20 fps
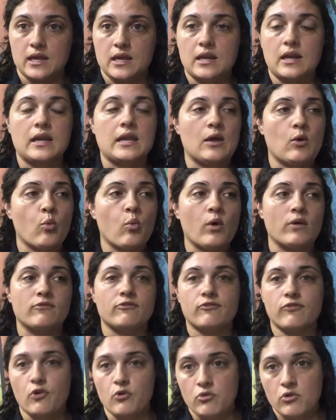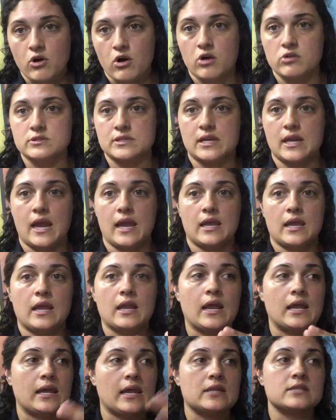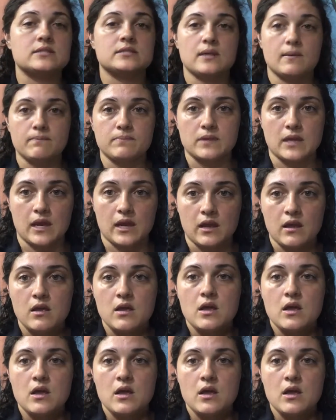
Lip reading: Can I get one phone call today? Can I get something?